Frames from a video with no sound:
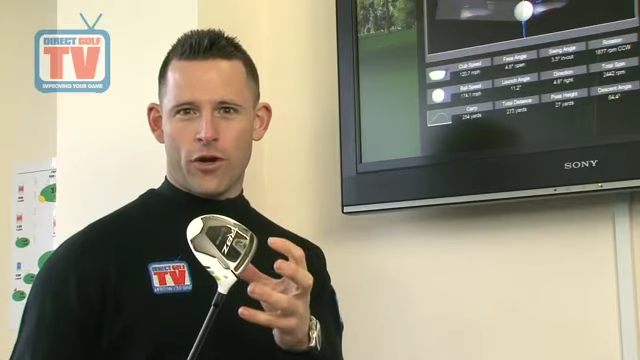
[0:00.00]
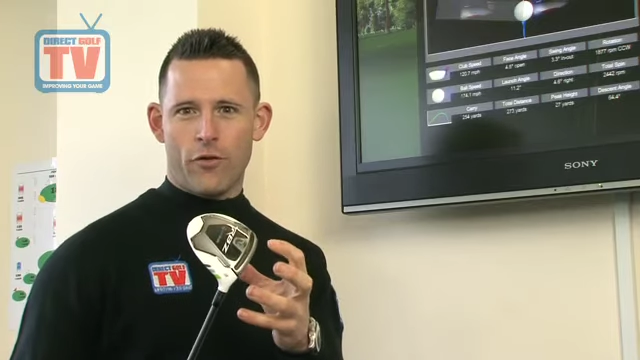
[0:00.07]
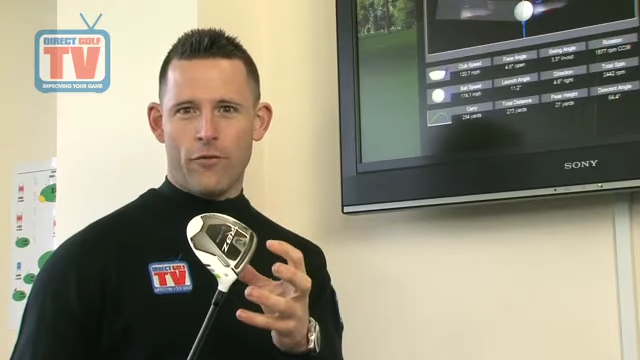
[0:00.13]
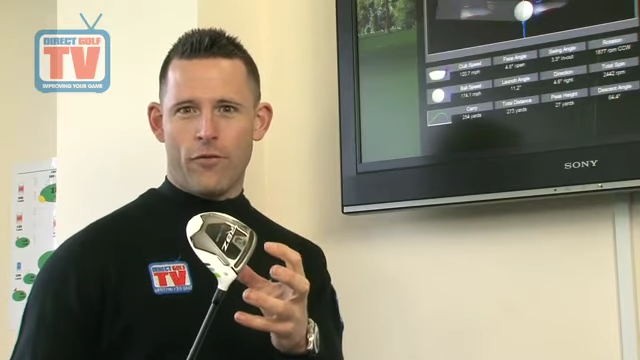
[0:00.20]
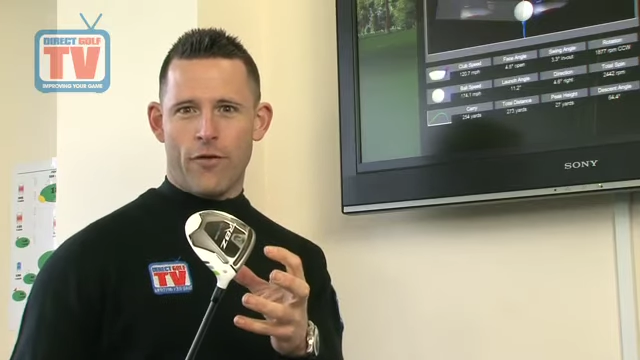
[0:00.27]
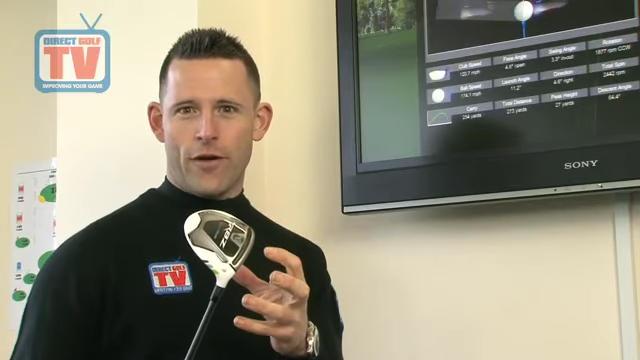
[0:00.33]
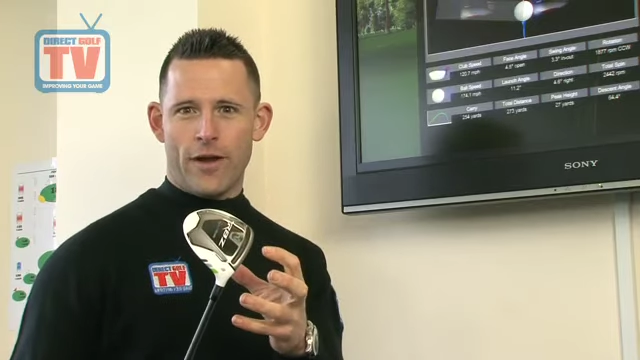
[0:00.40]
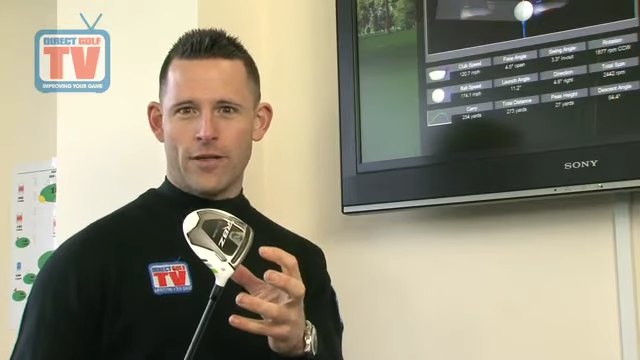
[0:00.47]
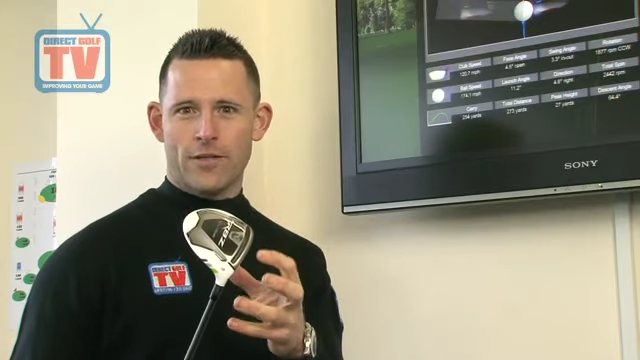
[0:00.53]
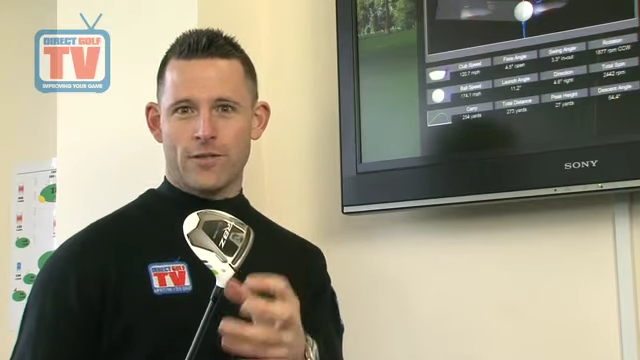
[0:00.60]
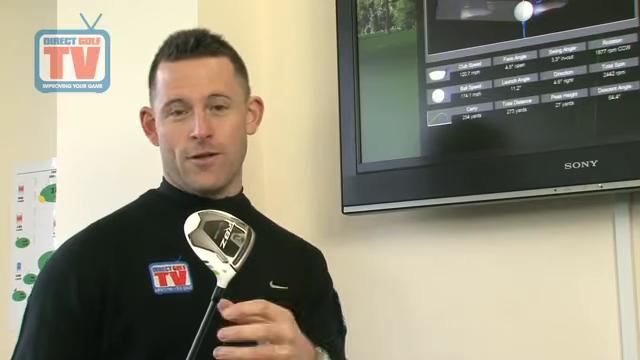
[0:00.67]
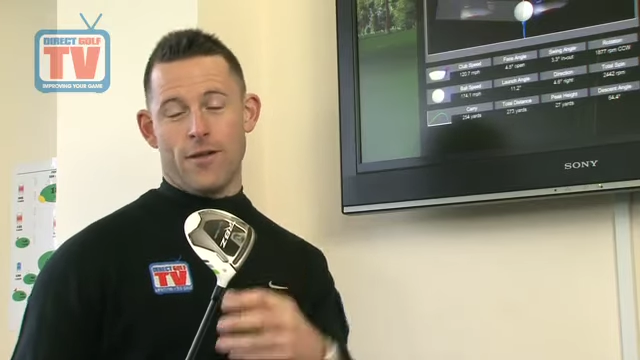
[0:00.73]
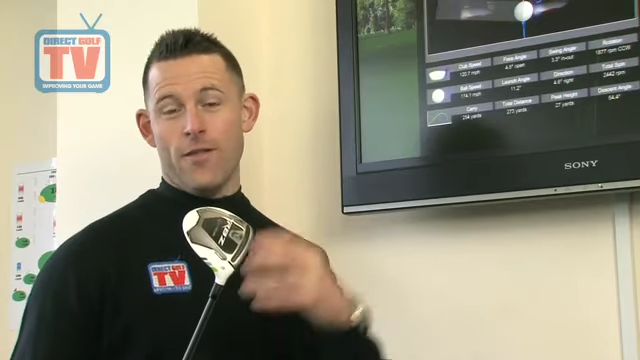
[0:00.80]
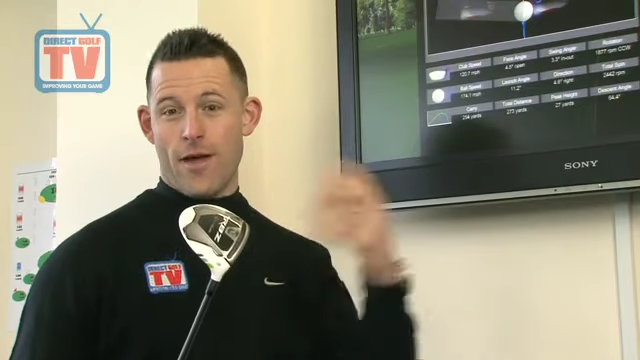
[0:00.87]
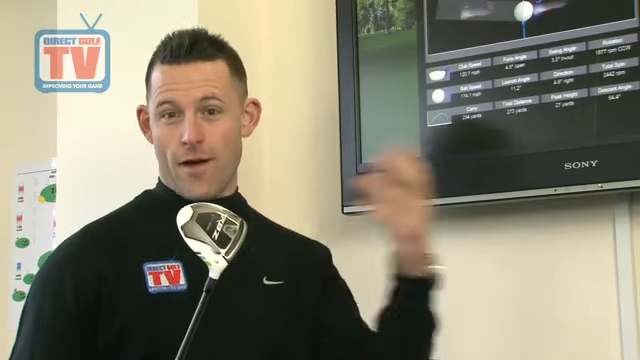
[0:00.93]
club
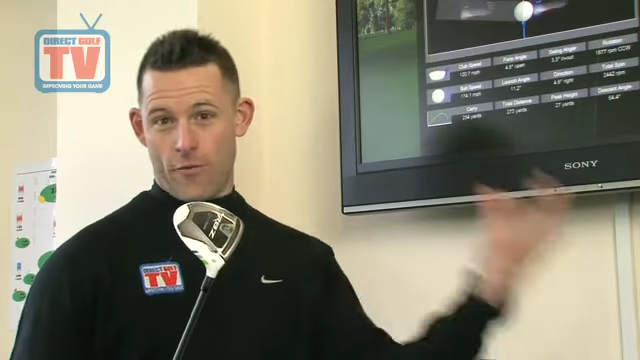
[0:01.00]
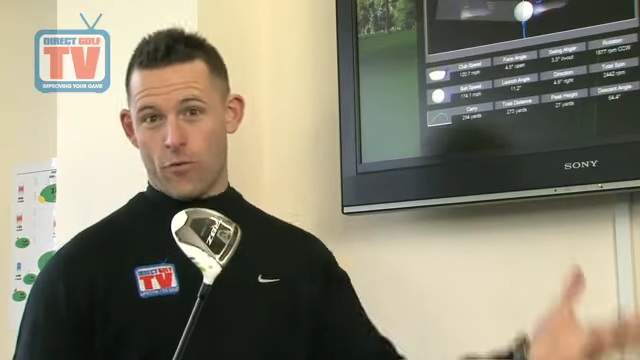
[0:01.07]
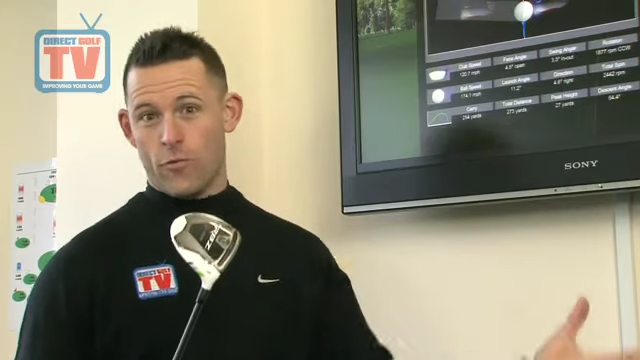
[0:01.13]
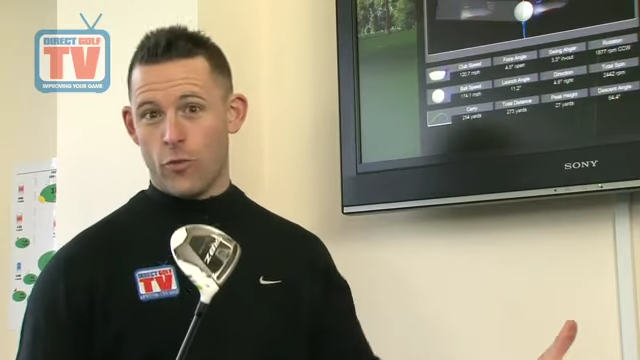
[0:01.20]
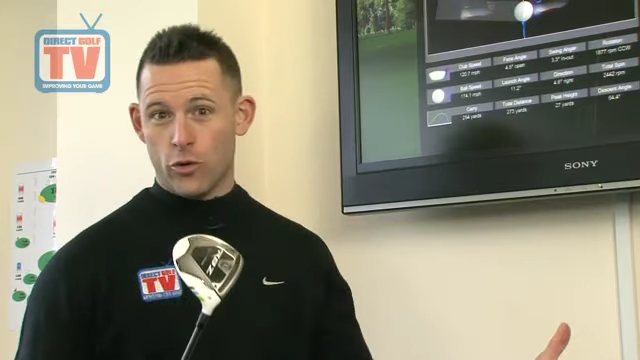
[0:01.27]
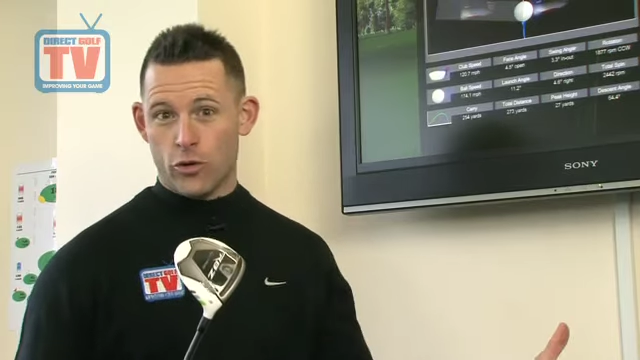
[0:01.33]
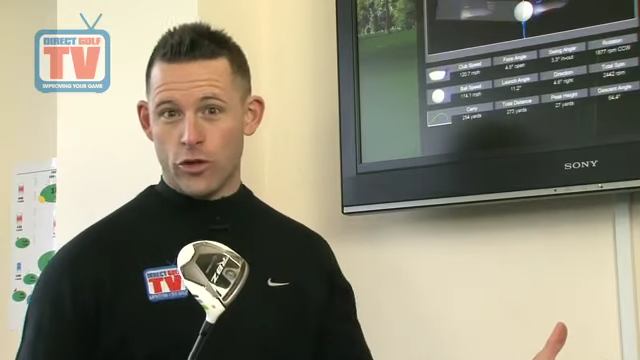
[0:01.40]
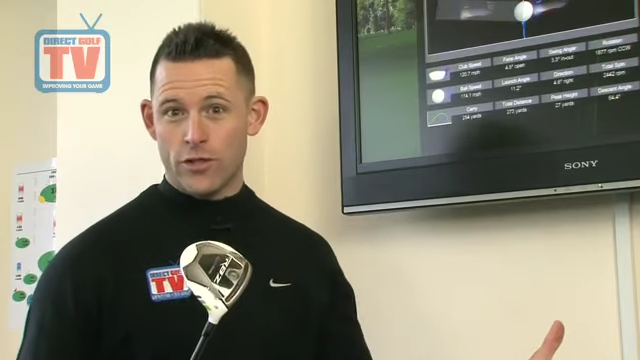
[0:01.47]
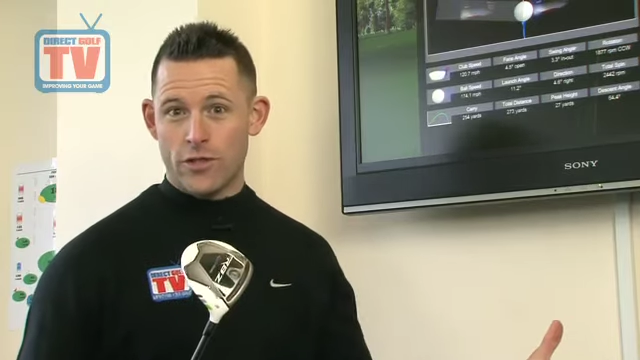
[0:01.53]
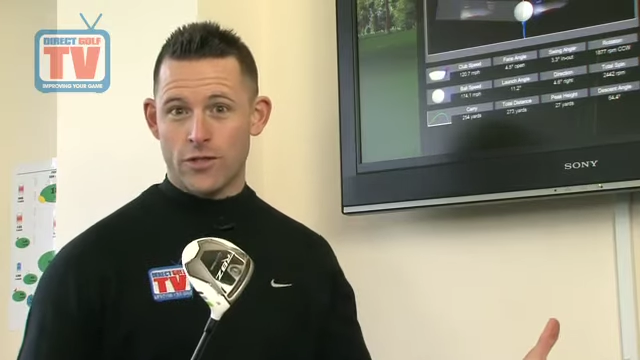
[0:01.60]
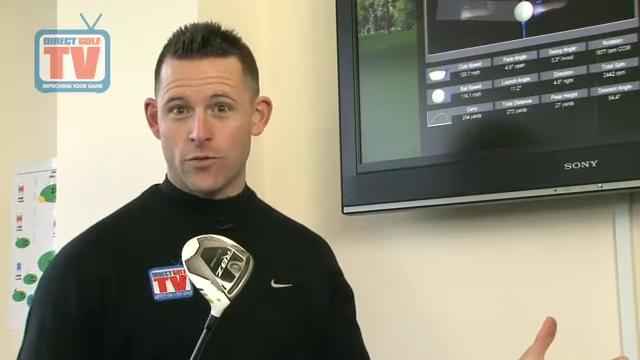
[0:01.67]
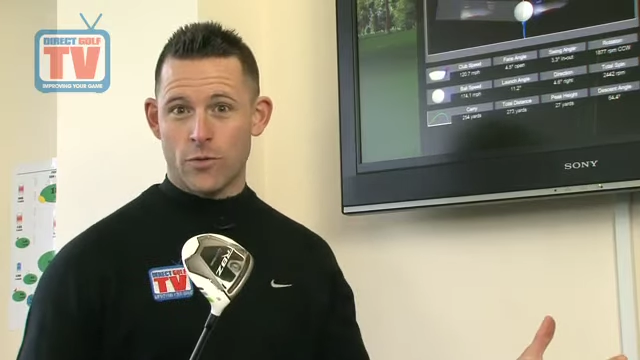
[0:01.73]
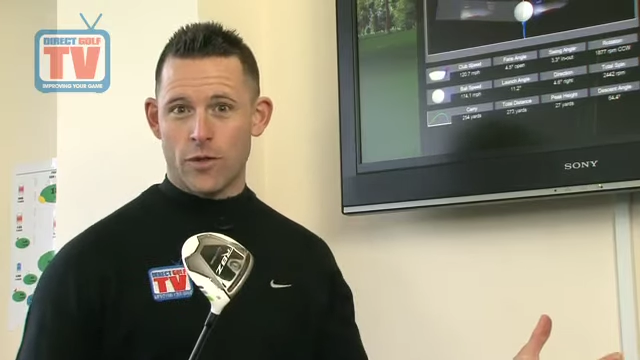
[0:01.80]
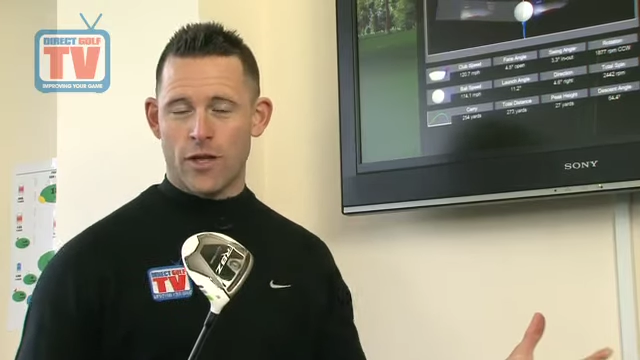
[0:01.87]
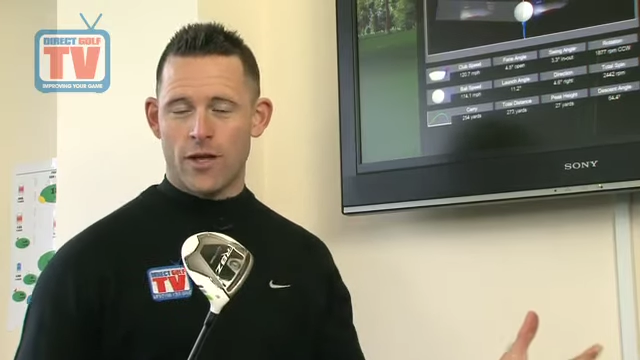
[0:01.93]
face, and therefore more
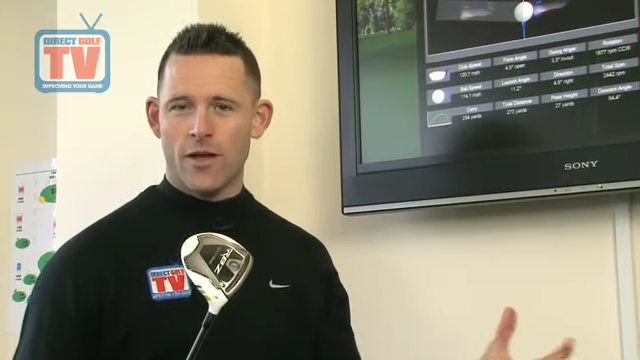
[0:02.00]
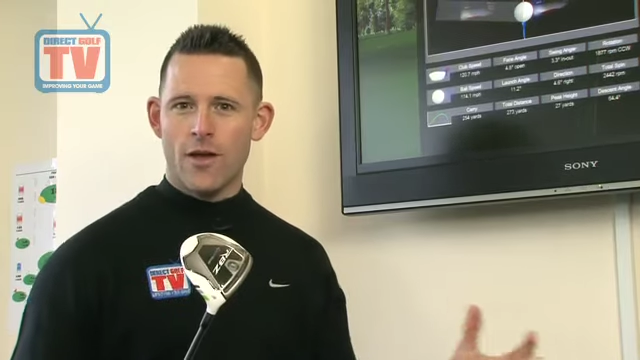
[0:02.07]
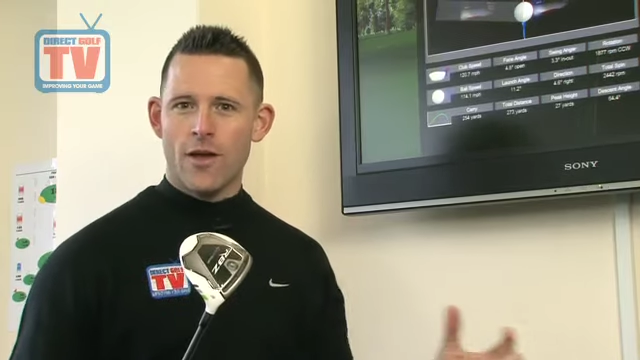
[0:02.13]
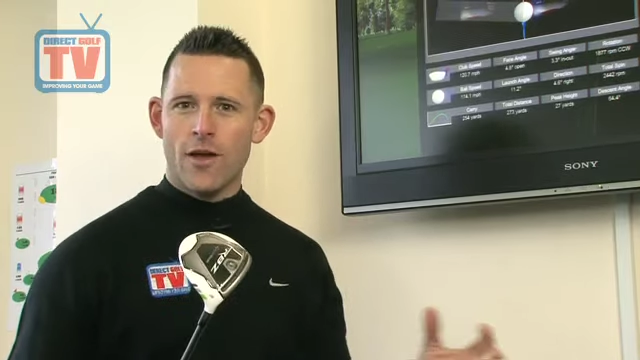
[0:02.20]
distance with it.